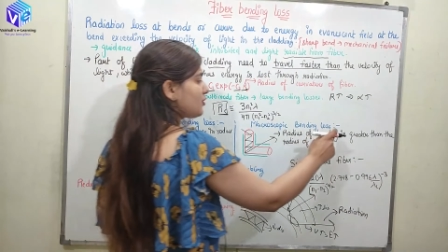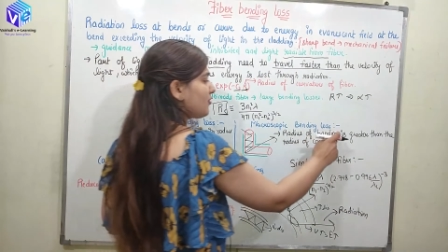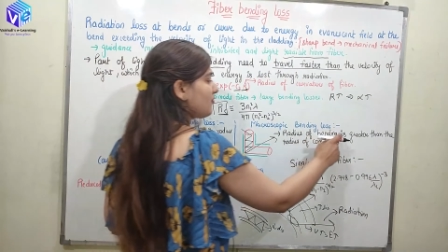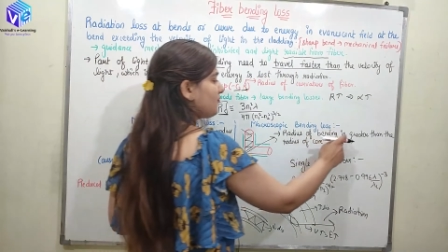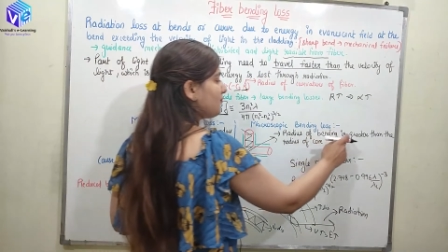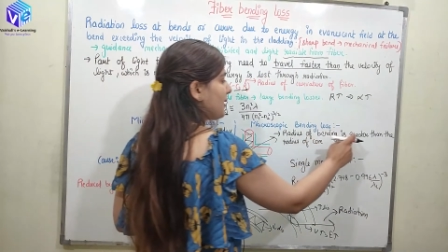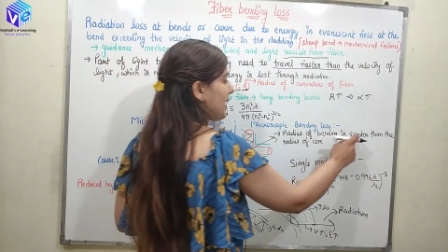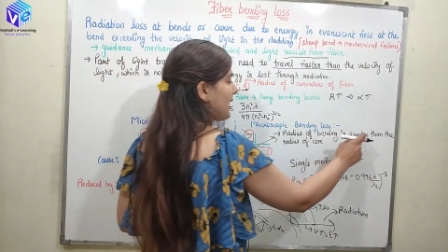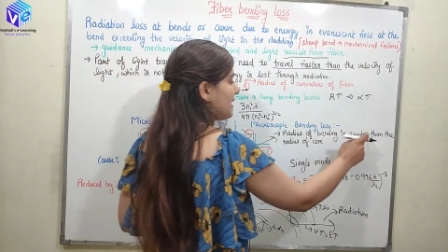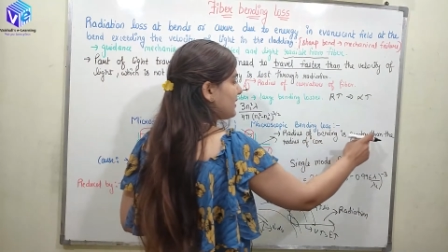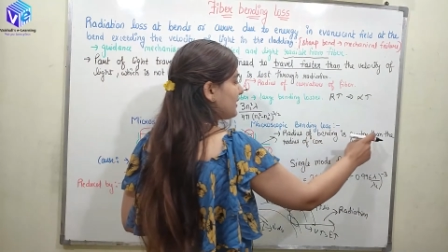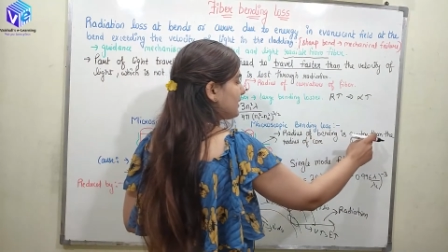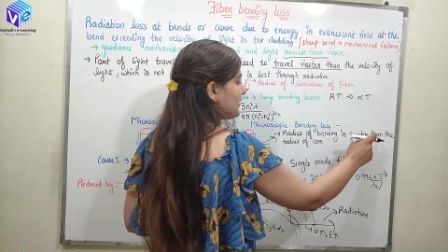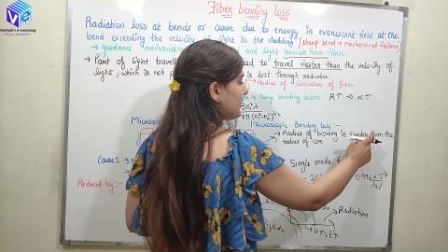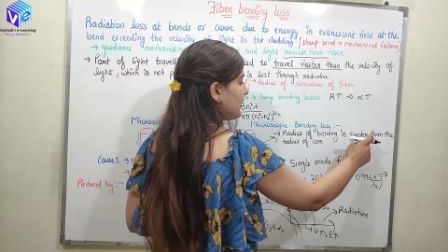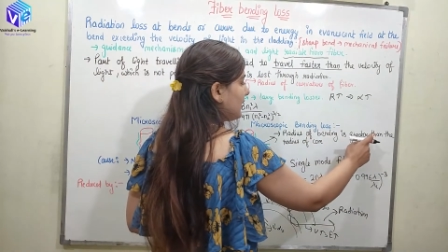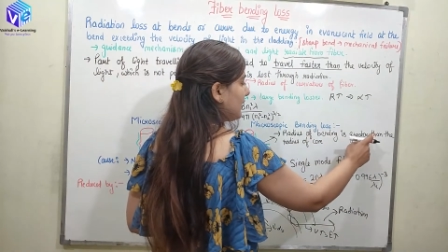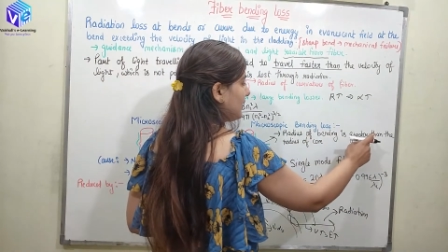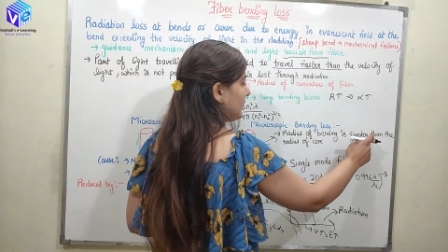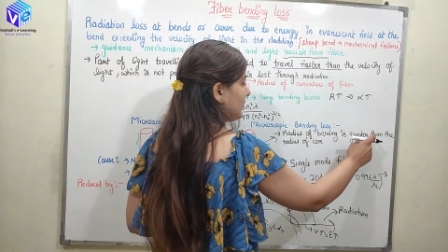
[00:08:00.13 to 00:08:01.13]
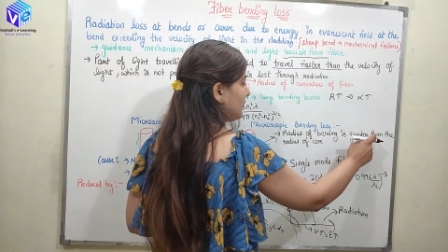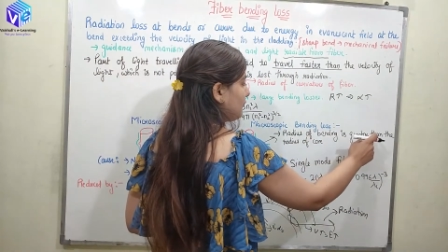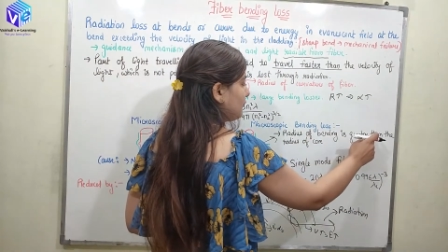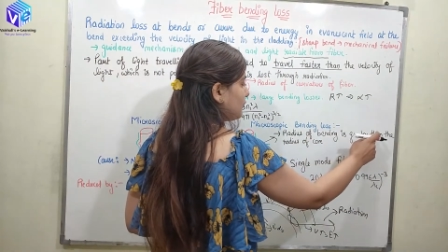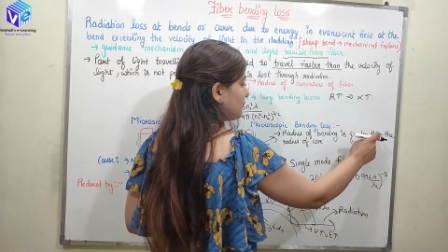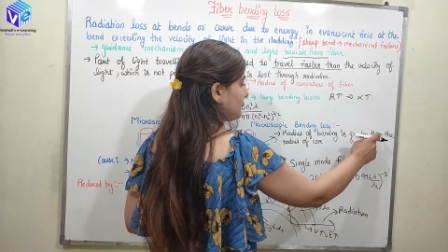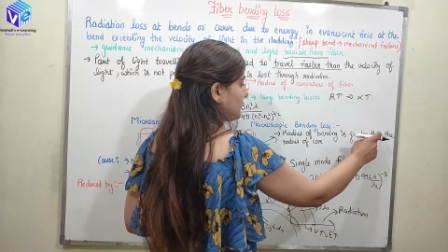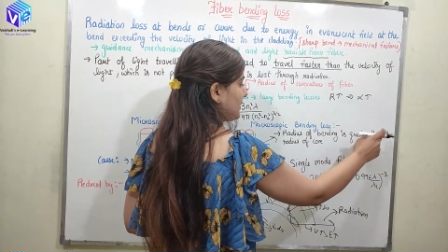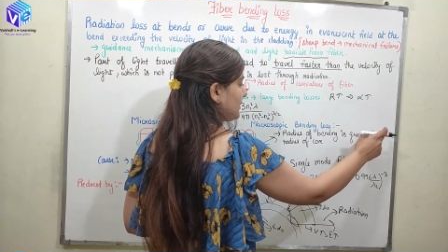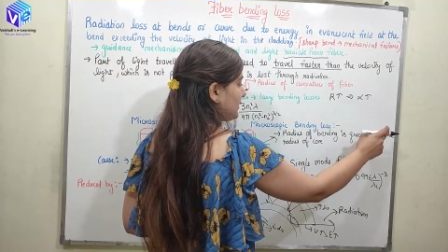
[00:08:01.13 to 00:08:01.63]
of bending here
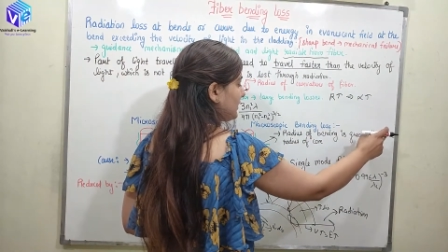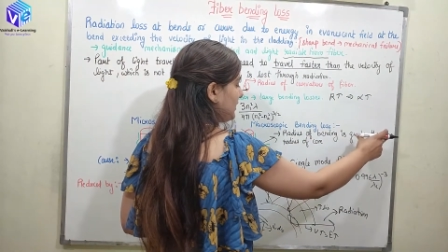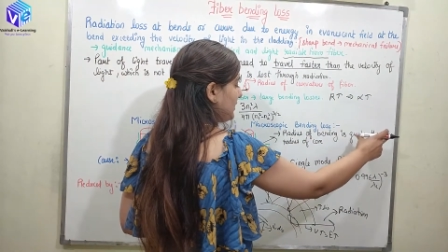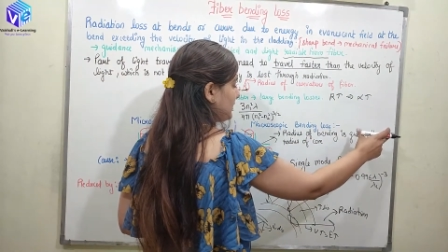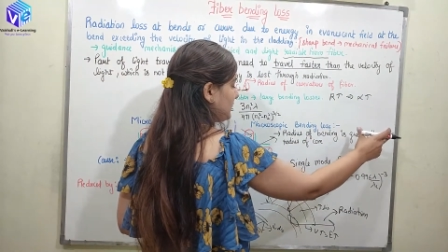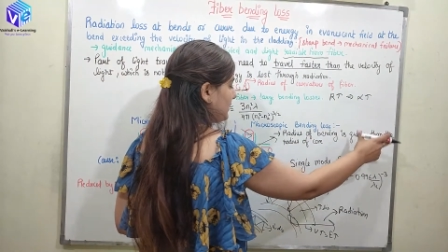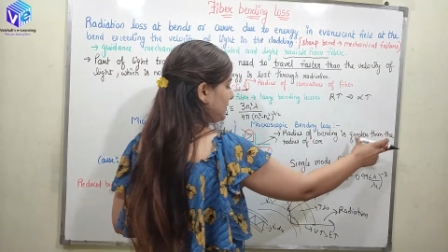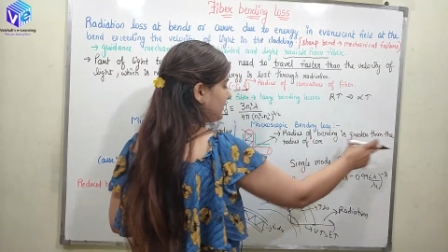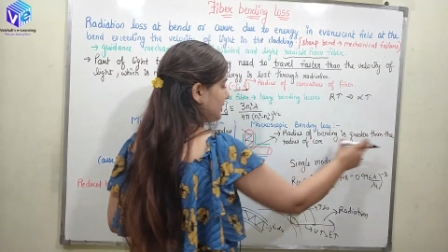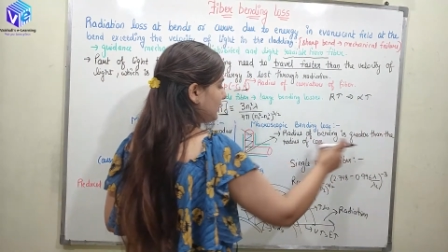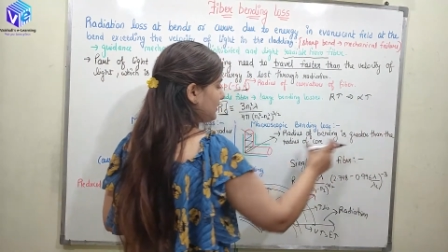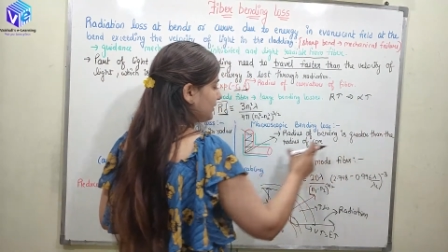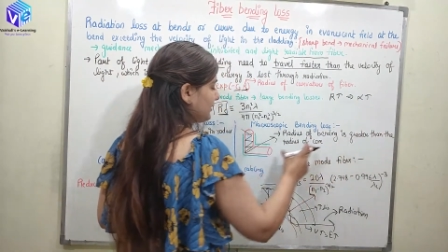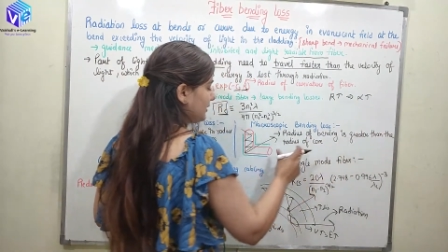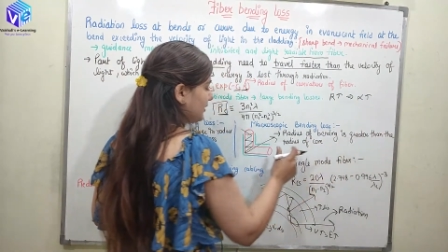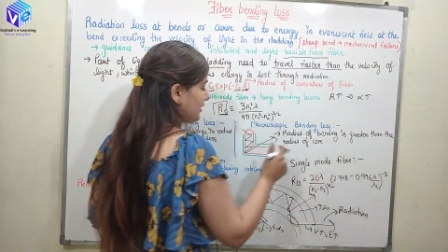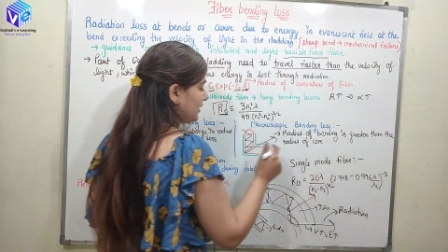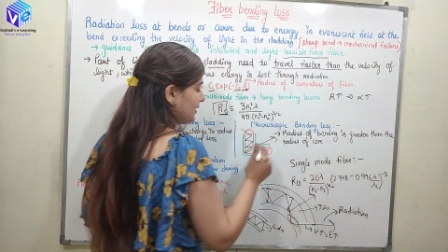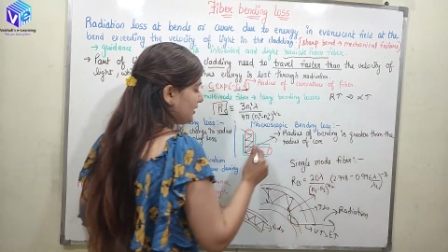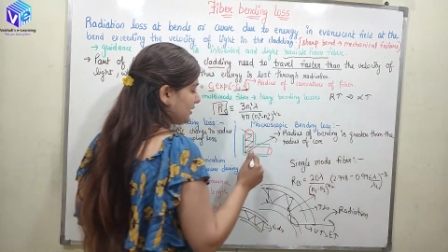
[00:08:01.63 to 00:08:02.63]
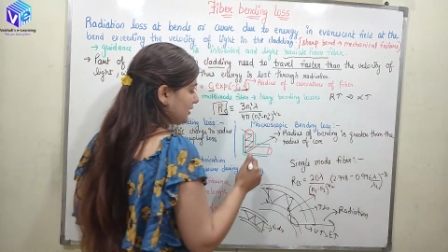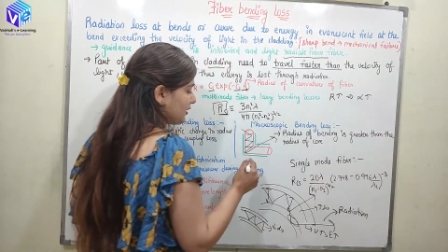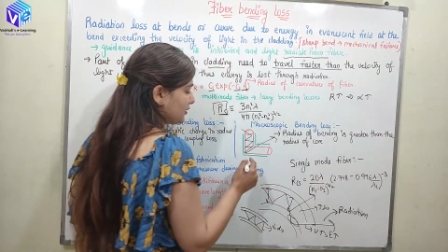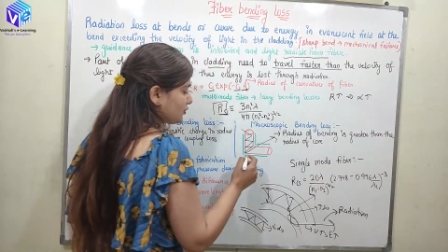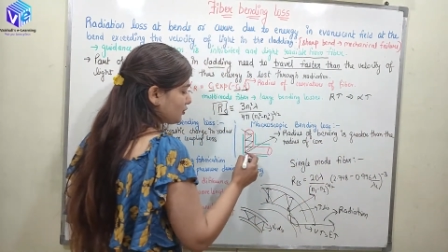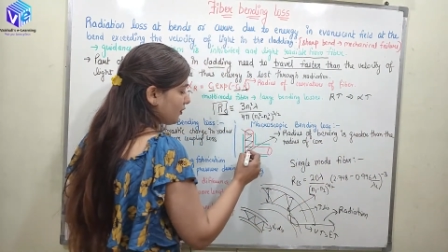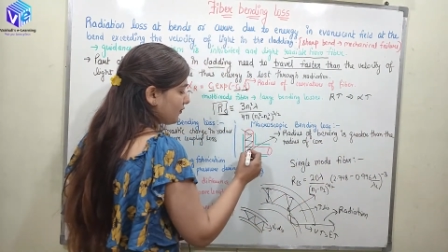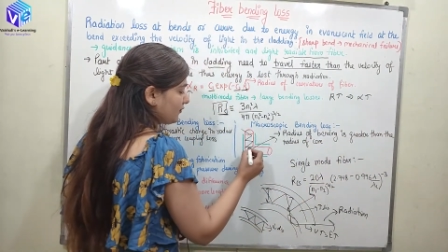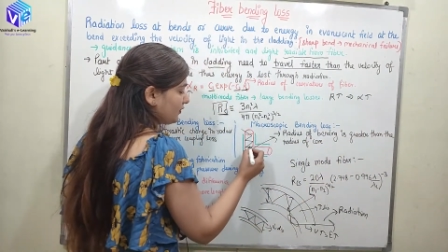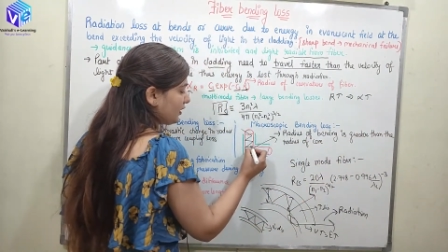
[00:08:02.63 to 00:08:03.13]
would be greater than the
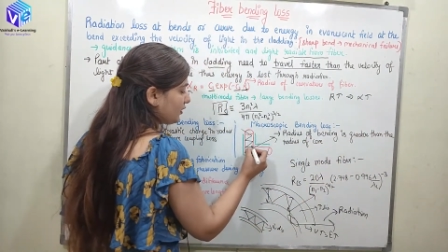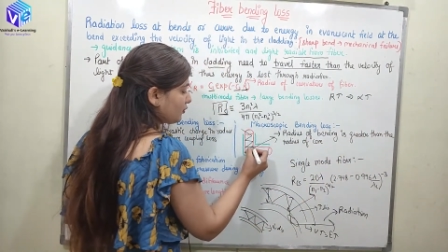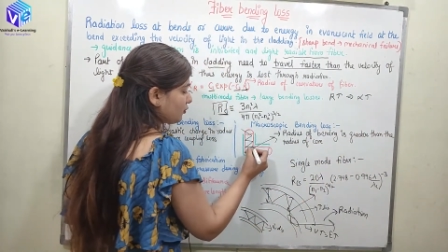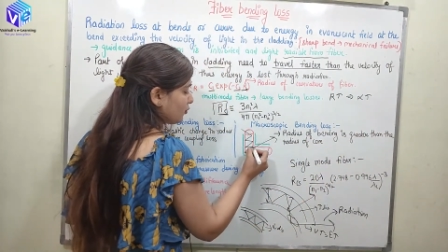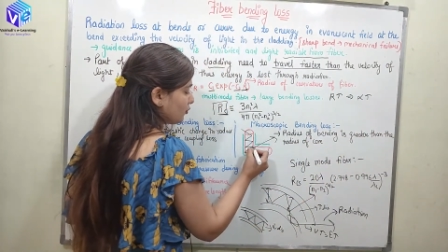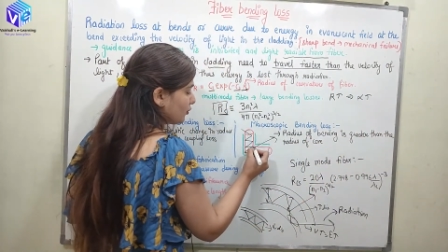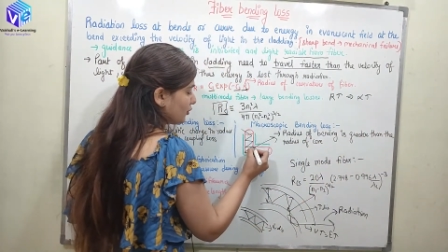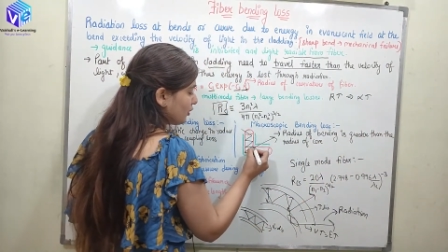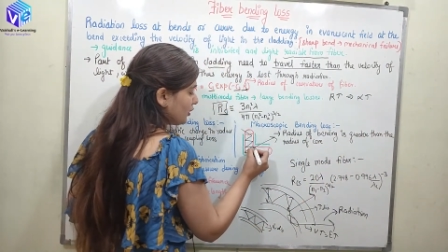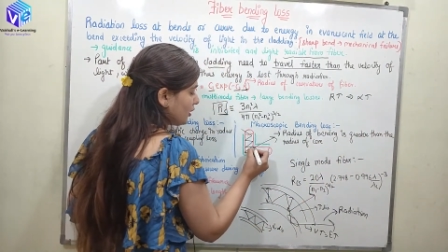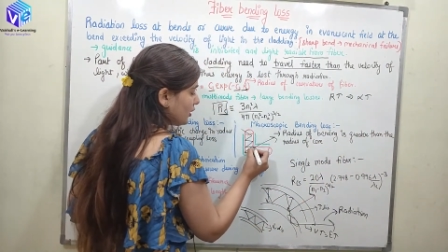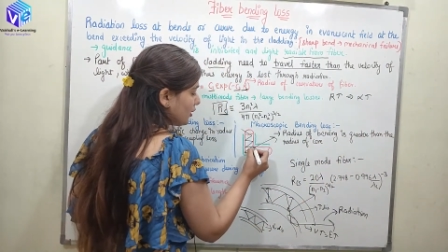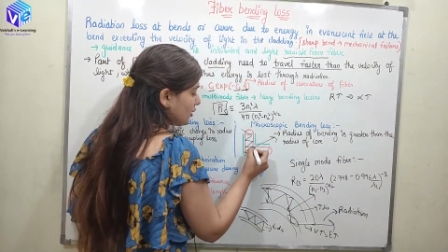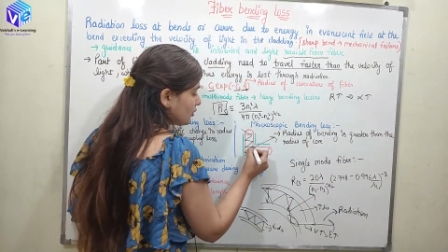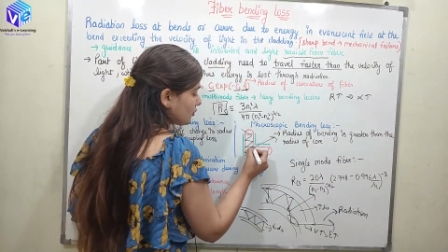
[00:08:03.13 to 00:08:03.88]
radius of the core.